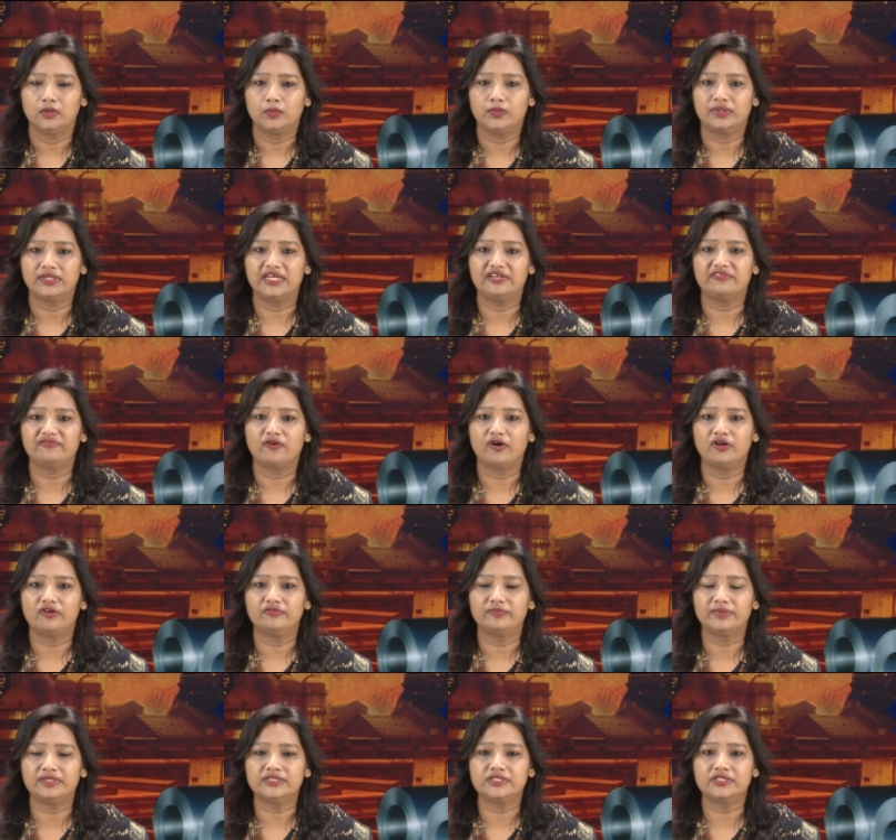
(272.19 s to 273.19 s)
with the
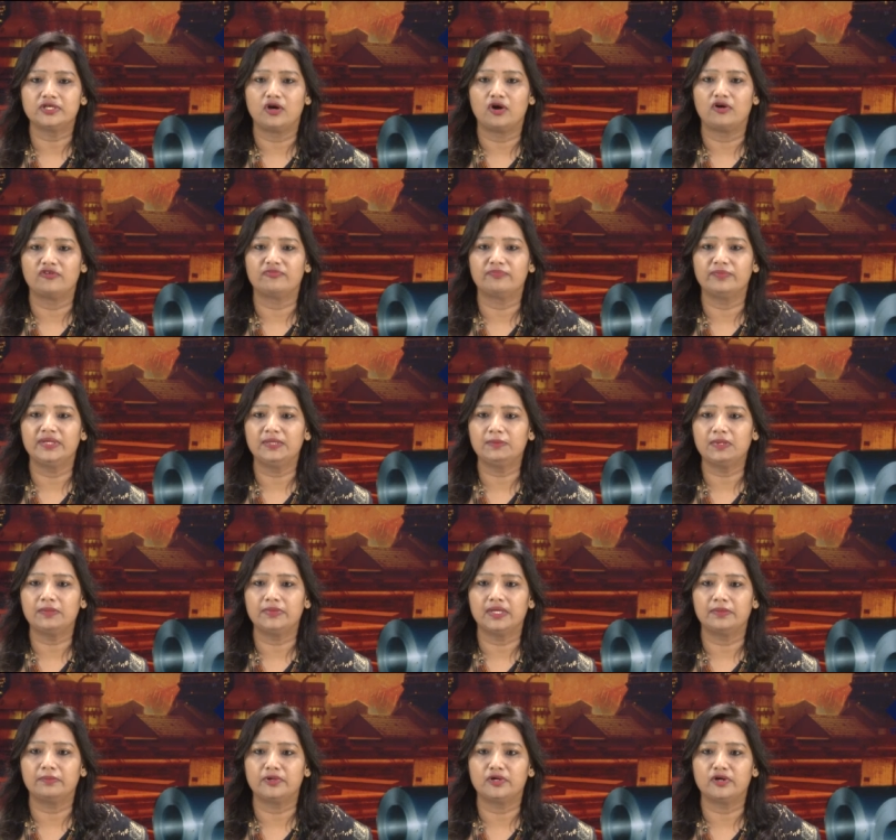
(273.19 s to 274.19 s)
involvement of
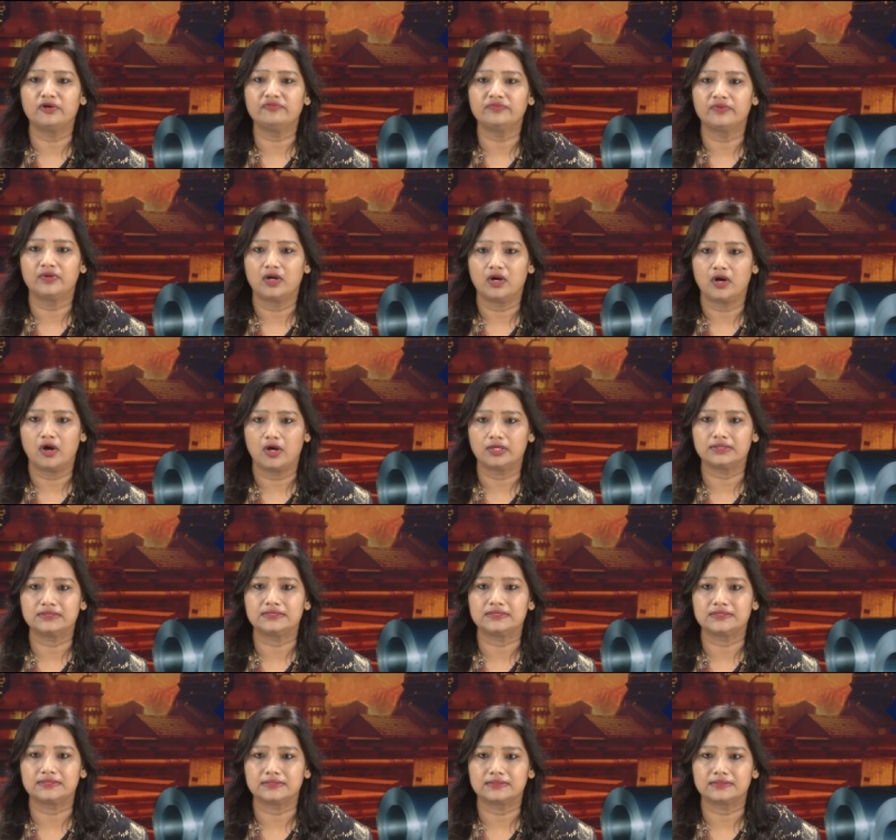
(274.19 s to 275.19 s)
minimum number of
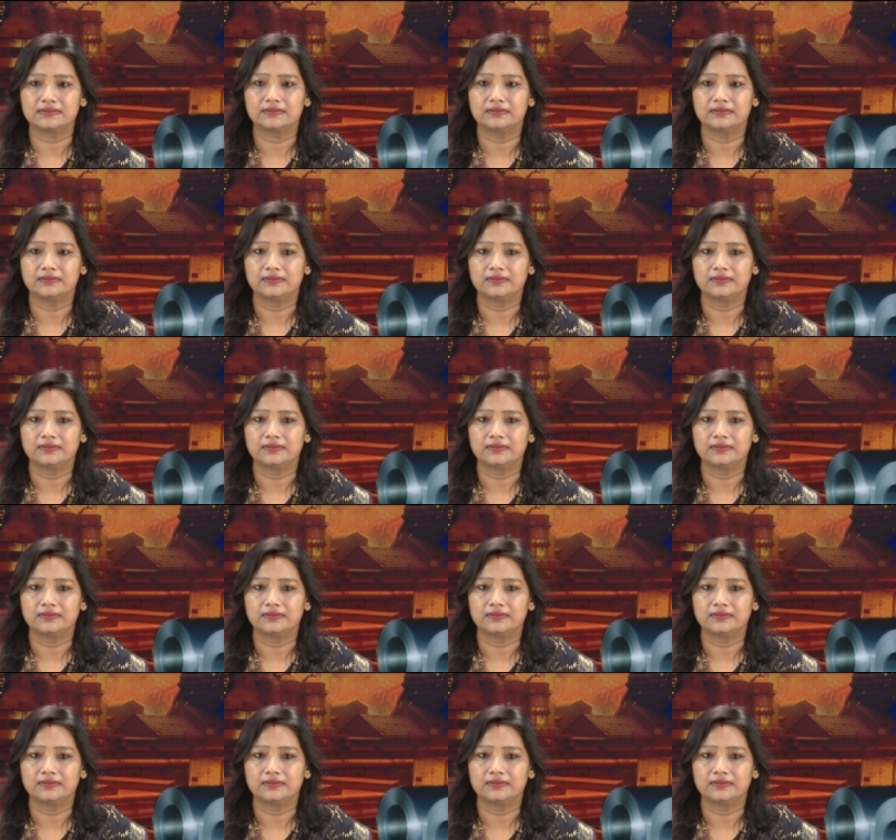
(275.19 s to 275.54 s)
auditees.